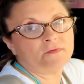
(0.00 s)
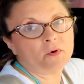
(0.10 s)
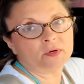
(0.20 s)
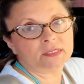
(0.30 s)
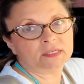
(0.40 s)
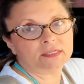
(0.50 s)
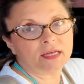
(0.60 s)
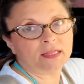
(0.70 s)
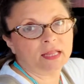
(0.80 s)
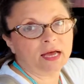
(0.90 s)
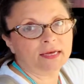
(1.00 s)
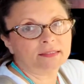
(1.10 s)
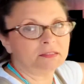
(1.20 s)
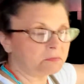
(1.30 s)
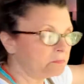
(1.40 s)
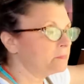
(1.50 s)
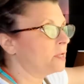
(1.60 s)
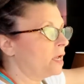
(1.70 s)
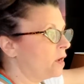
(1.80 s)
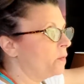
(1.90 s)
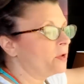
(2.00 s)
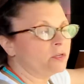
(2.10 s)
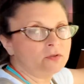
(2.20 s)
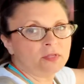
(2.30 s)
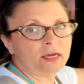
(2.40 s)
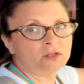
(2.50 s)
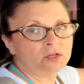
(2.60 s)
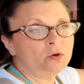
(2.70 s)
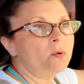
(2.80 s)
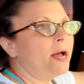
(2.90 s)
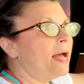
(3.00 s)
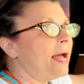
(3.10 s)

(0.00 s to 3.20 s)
focuses on lines? We could do that too.